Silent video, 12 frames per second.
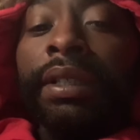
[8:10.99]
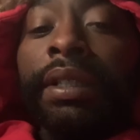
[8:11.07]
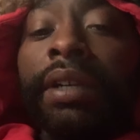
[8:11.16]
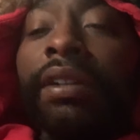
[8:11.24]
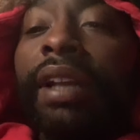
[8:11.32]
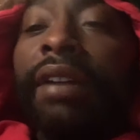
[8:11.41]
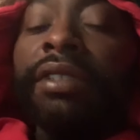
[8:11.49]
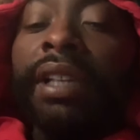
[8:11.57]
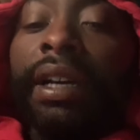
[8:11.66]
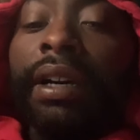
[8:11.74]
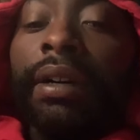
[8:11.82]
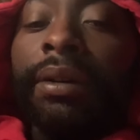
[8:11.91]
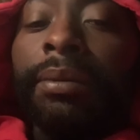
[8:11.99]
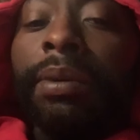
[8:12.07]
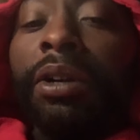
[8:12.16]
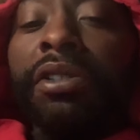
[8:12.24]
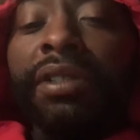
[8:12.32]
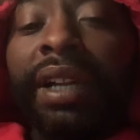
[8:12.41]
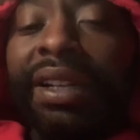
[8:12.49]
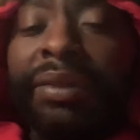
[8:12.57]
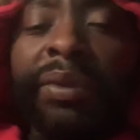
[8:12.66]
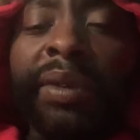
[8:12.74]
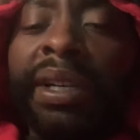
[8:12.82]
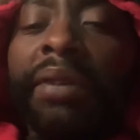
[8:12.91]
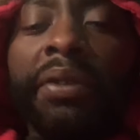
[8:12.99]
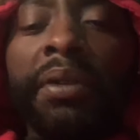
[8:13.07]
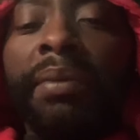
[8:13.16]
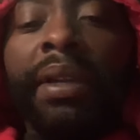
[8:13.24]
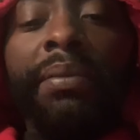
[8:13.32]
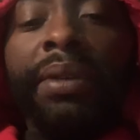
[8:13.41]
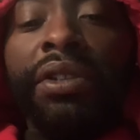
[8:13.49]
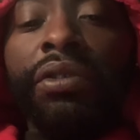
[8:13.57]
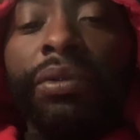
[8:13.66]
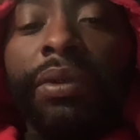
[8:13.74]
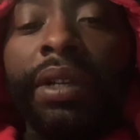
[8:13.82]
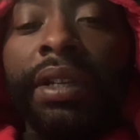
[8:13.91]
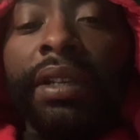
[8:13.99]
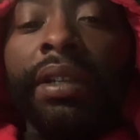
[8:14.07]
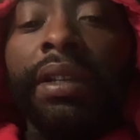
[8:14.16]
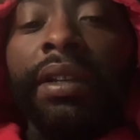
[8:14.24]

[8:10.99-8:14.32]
their lifestyle, personality, whatever it may be, you want it